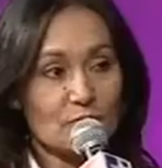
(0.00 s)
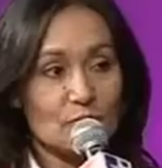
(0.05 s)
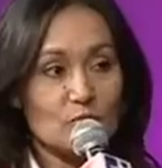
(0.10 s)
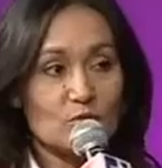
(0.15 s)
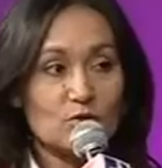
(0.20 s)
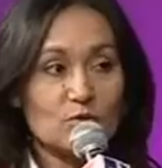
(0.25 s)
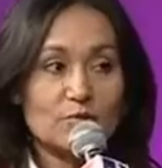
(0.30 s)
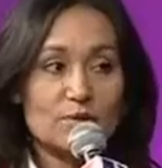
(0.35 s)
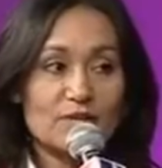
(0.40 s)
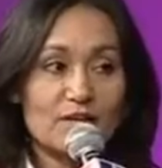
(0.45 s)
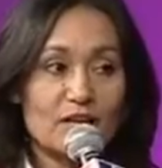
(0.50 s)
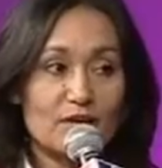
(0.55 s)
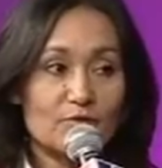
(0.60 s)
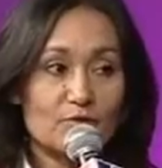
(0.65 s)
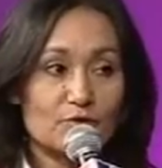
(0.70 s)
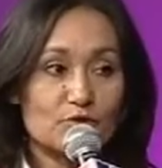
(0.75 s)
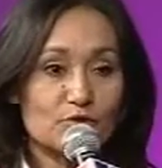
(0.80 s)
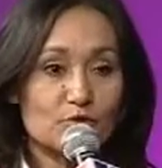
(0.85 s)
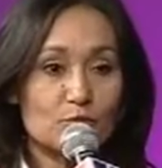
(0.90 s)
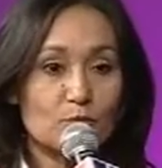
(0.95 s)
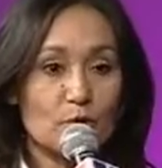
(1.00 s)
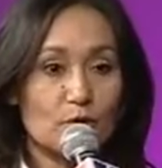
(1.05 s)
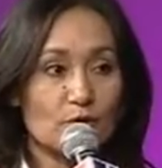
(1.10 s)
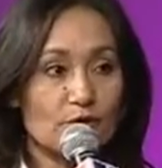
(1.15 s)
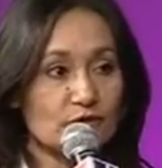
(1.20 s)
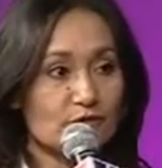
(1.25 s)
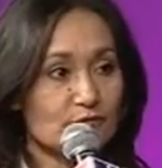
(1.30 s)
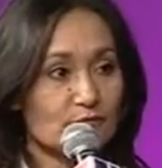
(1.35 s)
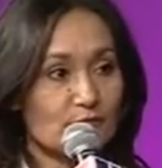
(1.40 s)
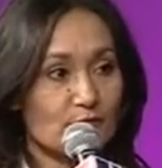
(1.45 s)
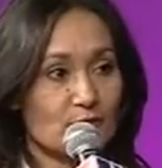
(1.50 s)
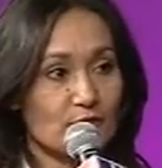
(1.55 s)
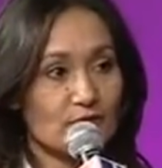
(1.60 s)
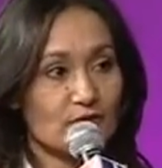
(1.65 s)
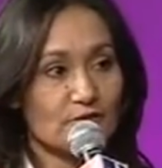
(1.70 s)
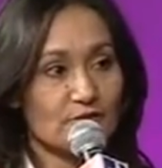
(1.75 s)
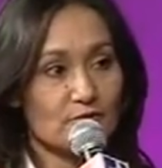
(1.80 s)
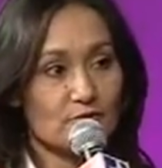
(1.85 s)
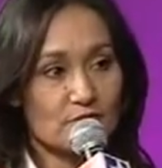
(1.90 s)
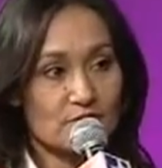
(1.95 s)
will be able to vote for the
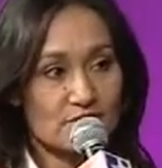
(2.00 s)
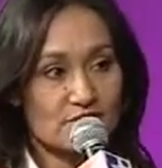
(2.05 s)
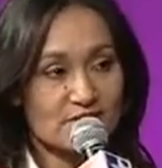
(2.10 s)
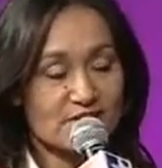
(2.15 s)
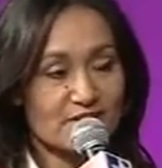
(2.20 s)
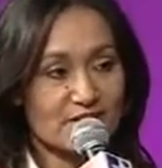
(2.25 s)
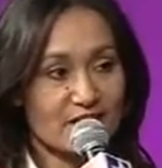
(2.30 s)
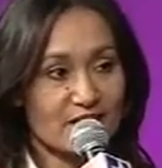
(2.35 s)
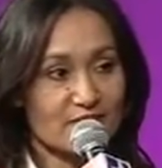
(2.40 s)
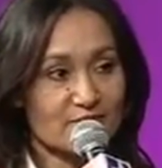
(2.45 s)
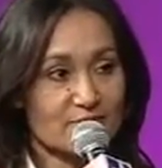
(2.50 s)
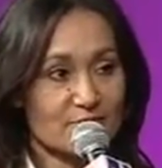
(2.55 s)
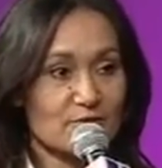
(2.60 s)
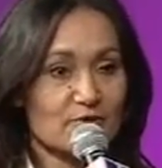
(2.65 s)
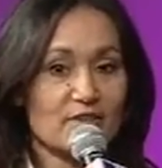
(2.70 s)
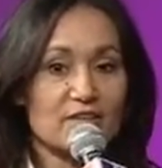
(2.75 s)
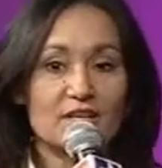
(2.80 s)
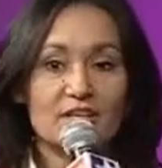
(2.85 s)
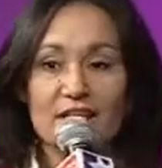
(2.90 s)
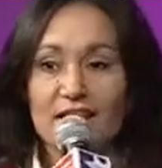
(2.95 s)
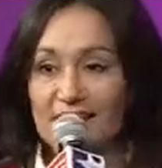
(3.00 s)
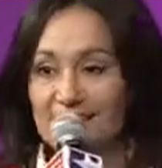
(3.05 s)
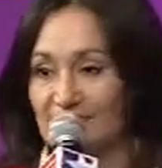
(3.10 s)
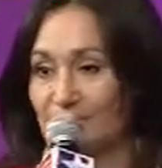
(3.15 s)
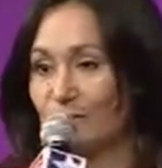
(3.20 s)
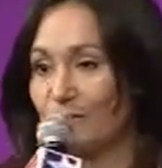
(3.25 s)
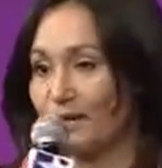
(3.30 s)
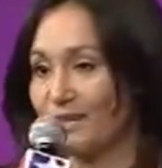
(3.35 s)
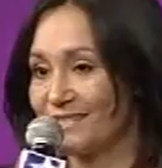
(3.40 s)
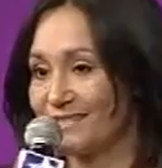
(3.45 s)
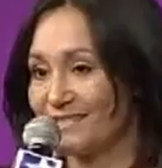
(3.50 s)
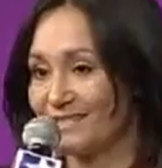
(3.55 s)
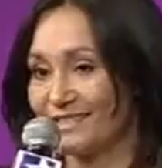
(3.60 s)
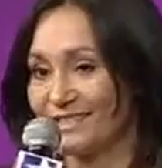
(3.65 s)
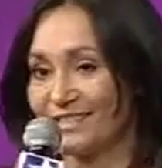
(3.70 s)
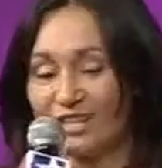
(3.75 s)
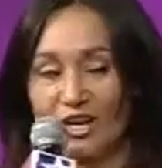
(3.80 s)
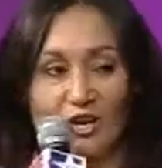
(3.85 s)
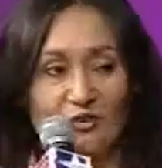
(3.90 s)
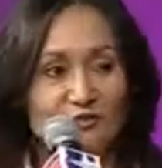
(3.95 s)
first time for the next
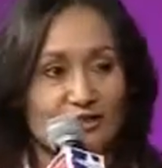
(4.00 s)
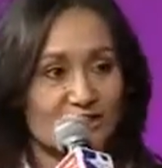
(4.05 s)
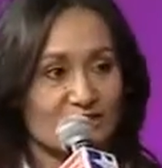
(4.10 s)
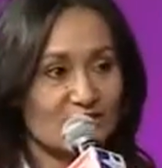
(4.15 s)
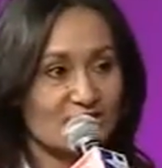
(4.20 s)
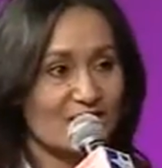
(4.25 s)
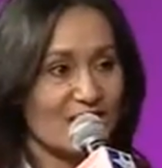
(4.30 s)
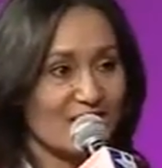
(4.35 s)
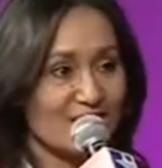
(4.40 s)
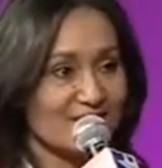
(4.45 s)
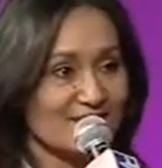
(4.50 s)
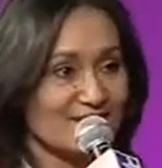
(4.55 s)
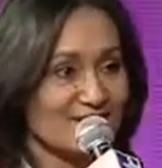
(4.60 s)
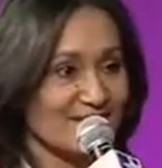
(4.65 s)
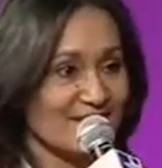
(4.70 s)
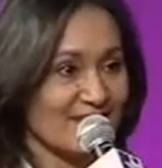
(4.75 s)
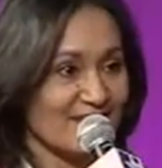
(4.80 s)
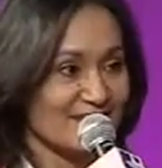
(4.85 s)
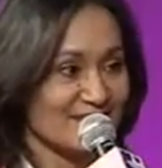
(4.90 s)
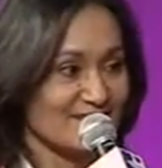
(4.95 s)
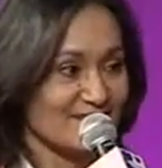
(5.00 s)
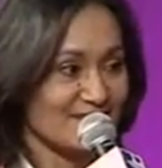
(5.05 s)
president of the United States.